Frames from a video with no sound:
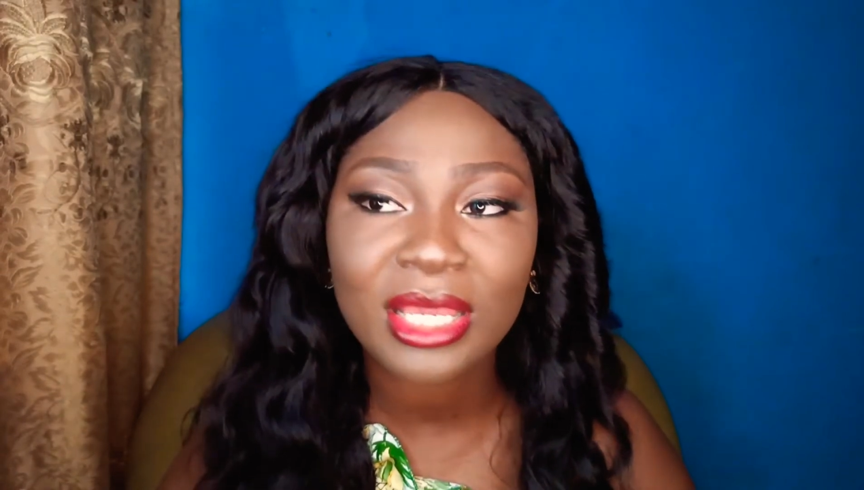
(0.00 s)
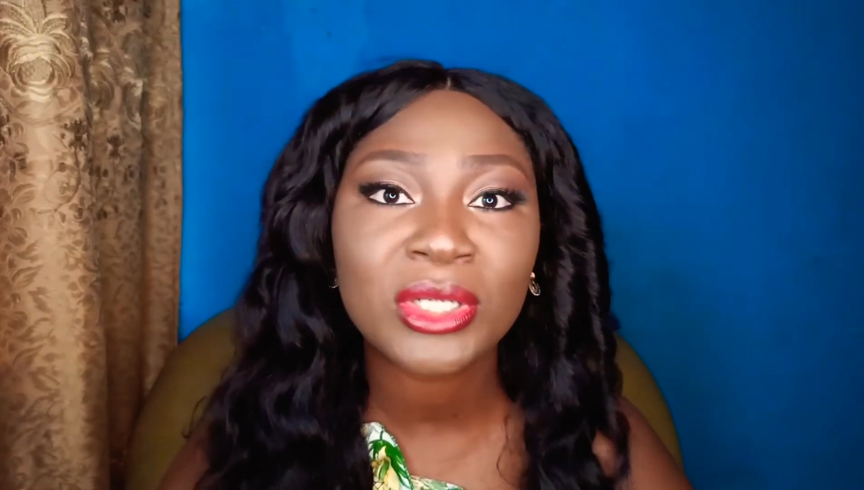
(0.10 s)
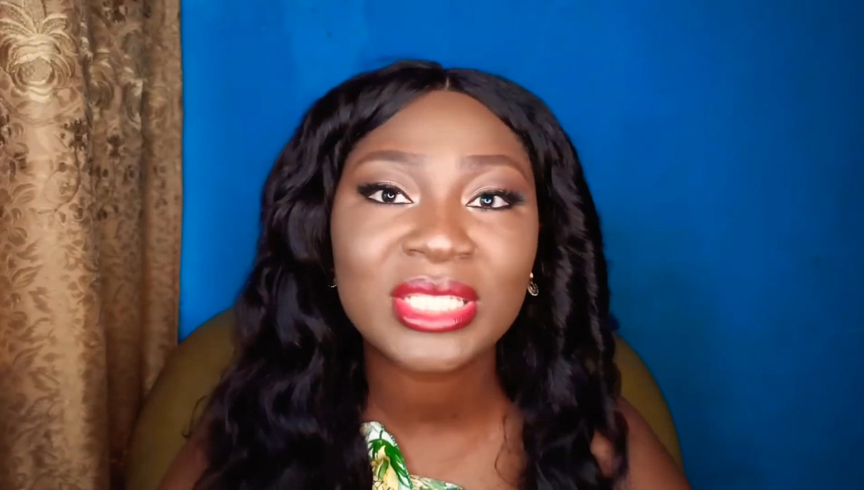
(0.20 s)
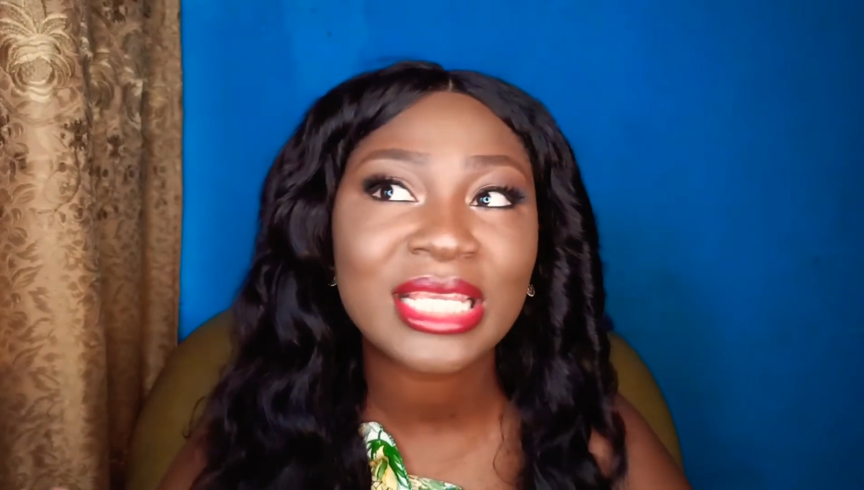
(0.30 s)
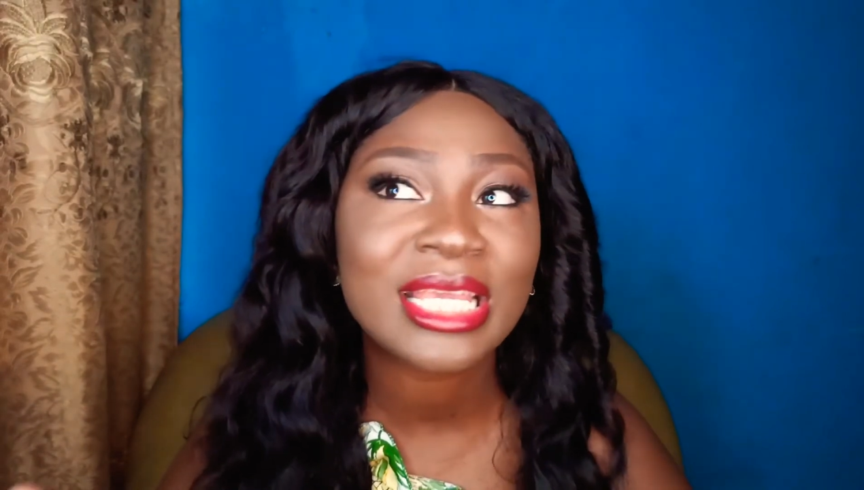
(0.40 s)

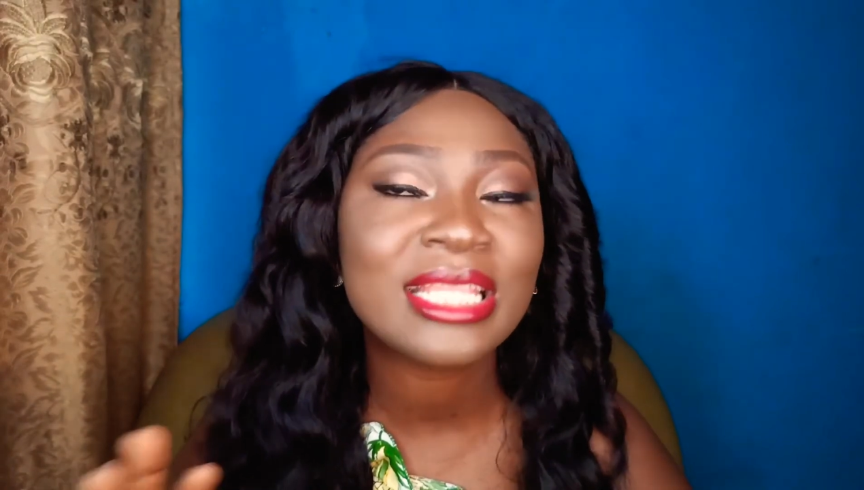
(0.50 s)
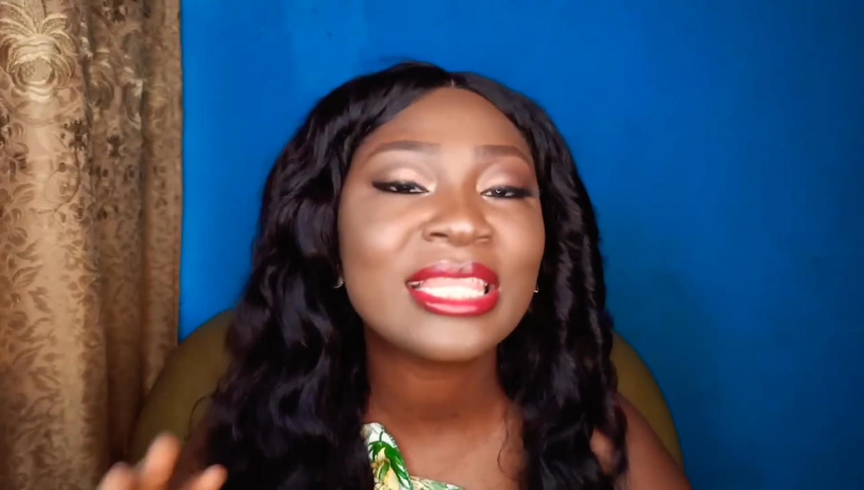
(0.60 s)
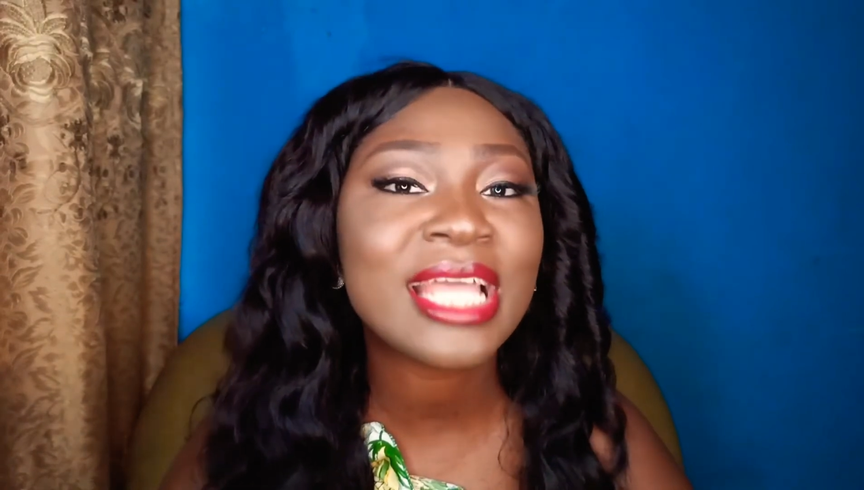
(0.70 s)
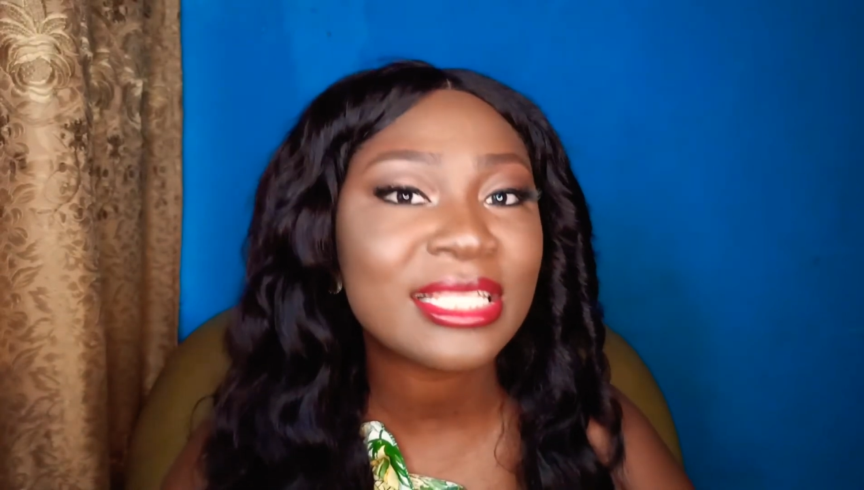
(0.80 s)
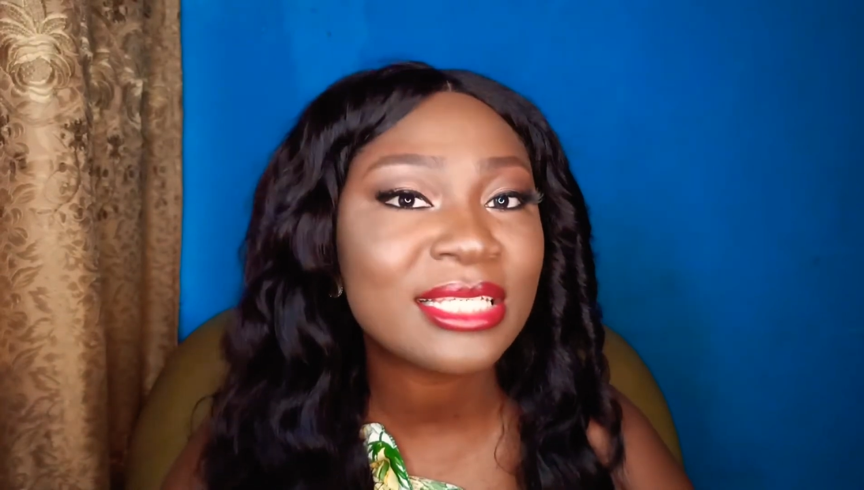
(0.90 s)
but
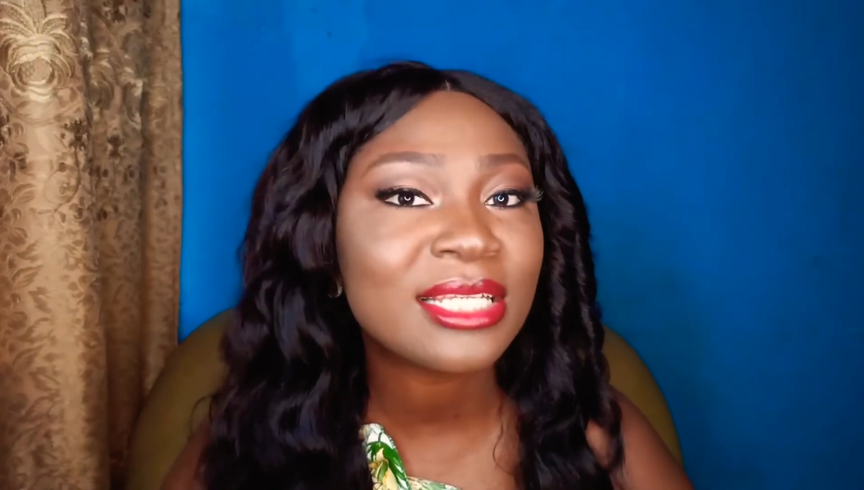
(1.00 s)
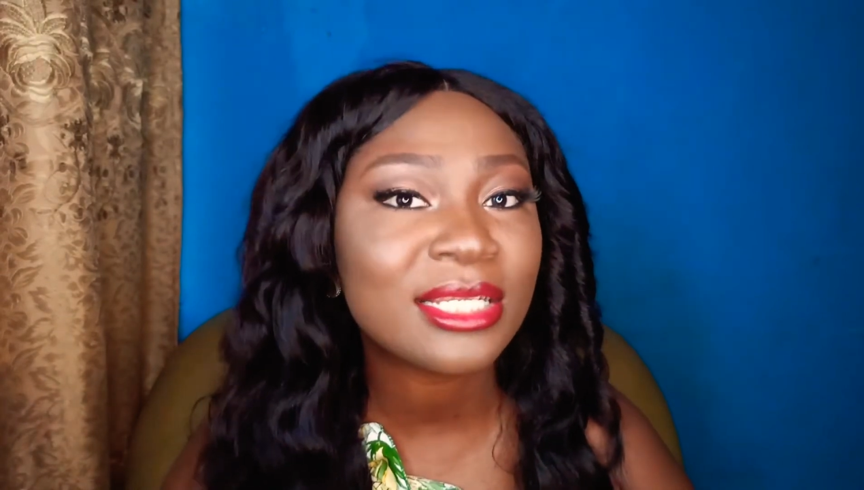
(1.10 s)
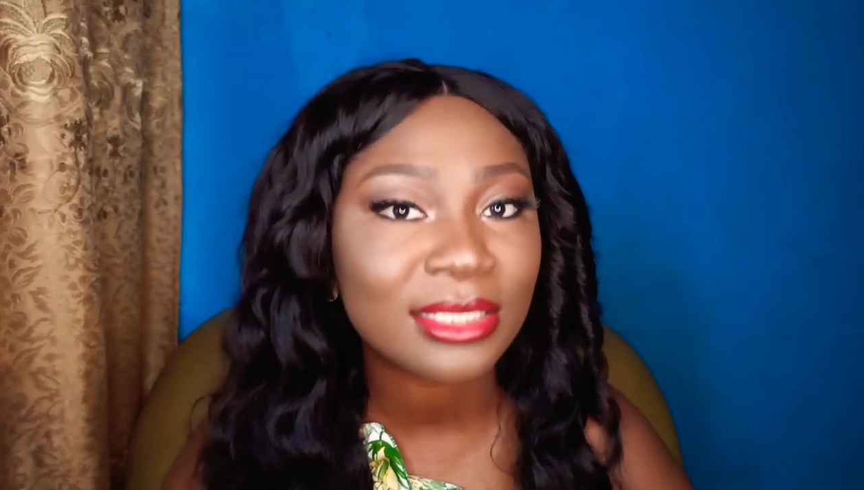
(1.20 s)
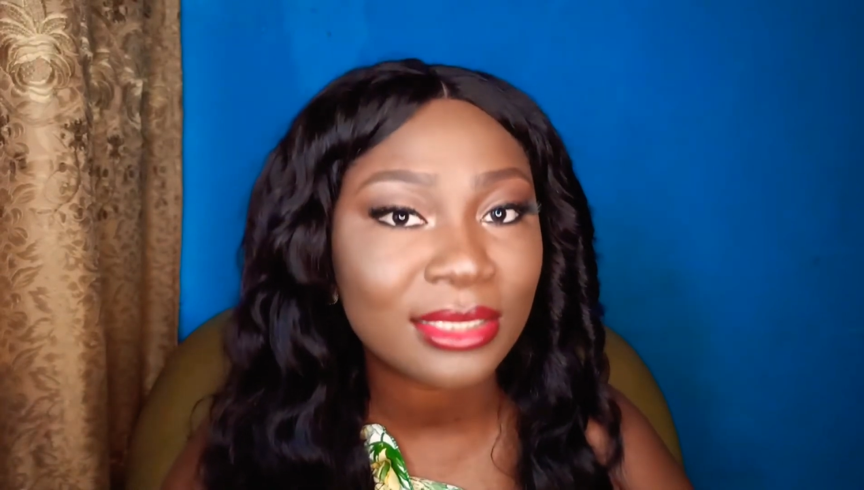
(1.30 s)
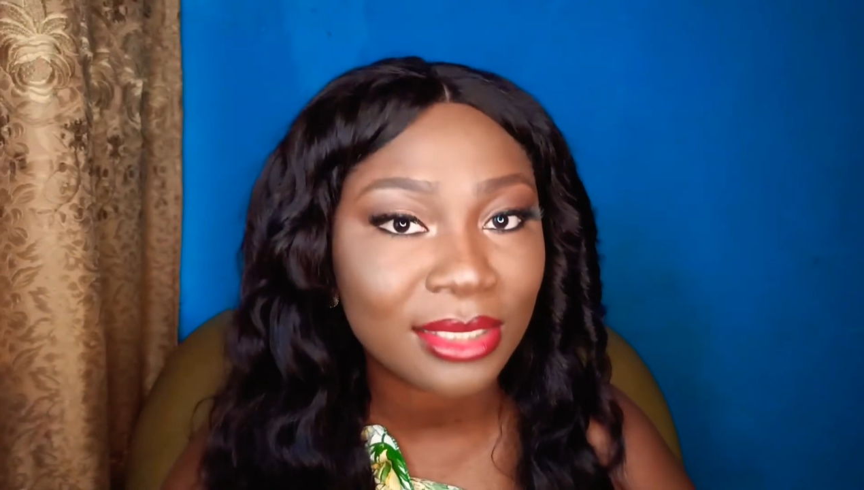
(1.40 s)
in
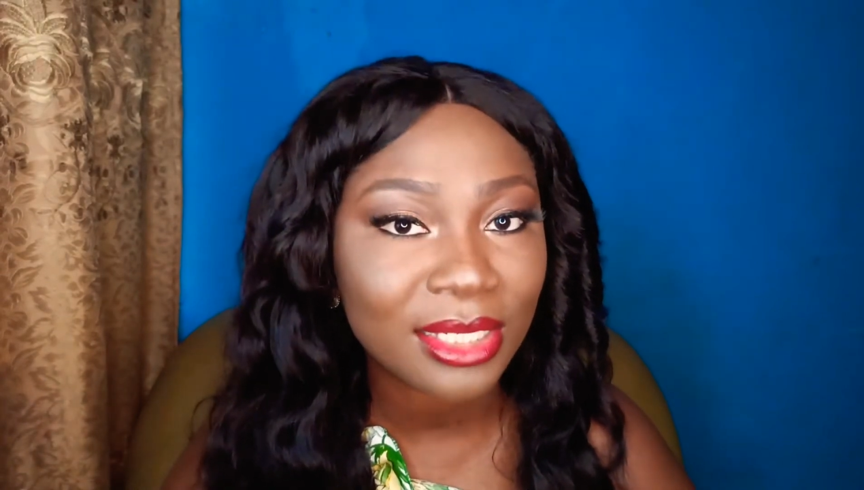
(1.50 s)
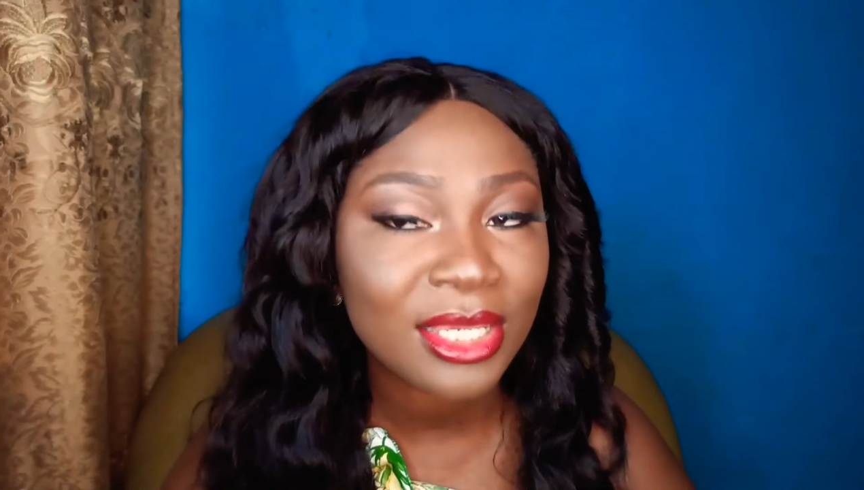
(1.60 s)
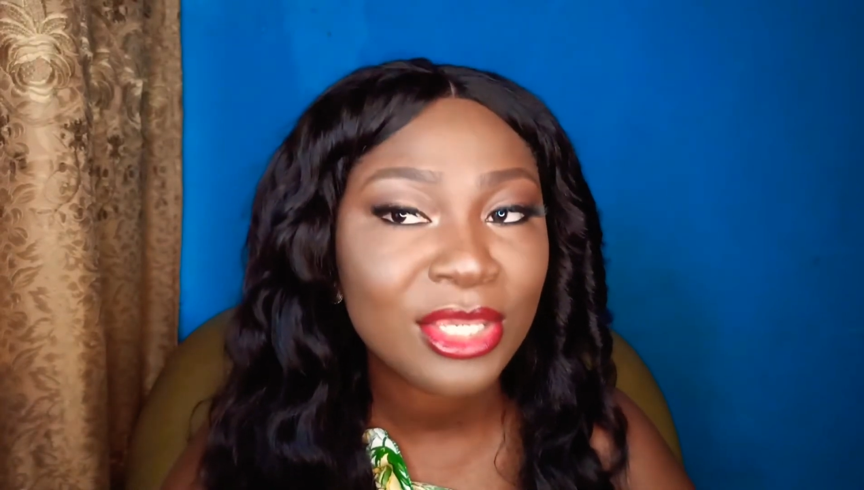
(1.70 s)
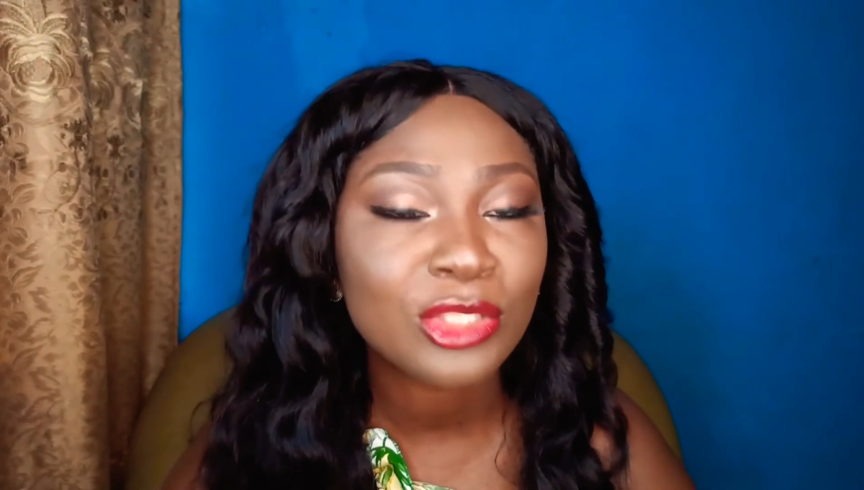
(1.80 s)
1983